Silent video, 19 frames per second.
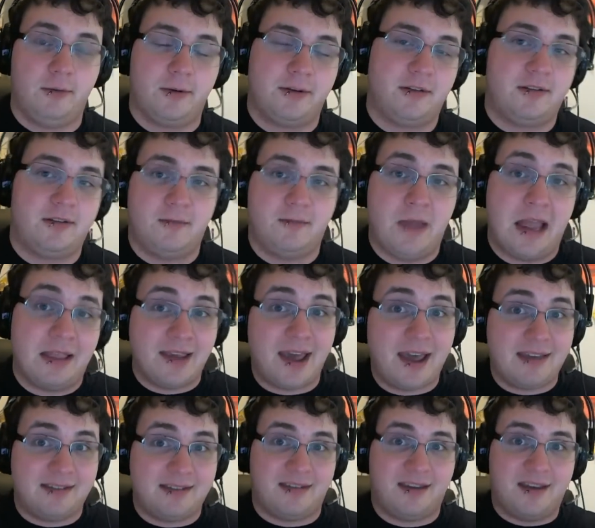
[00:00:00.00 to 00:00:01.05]
is
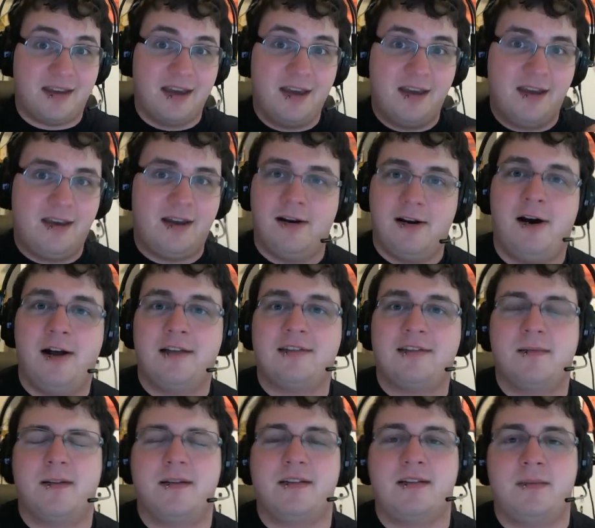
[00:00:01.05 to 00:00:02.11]
fantastic and awesome
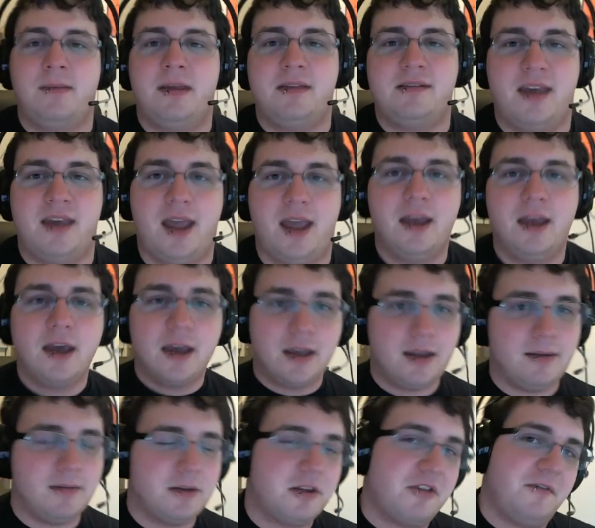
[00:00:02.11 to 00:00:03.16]
because it means that
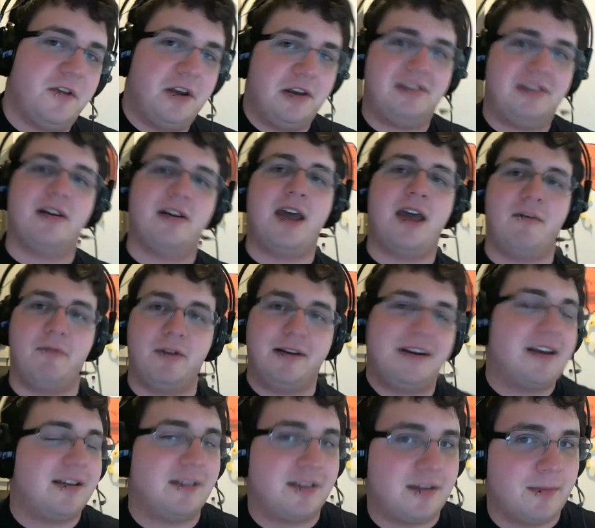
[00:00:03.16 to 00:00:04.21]
even though the videos don't have
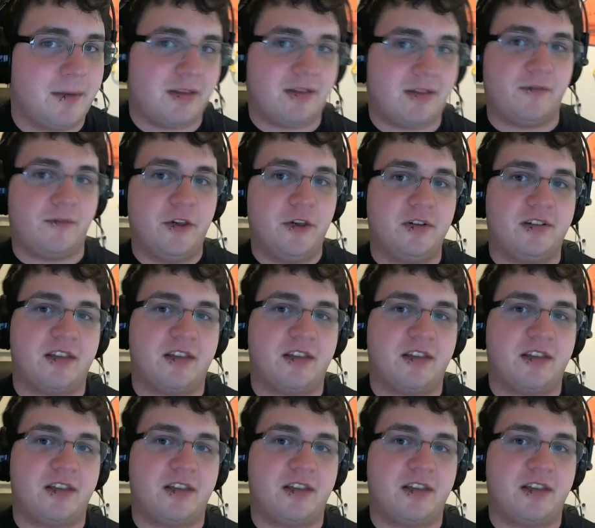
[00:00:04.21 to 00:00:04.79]
ridiculous amounts of views,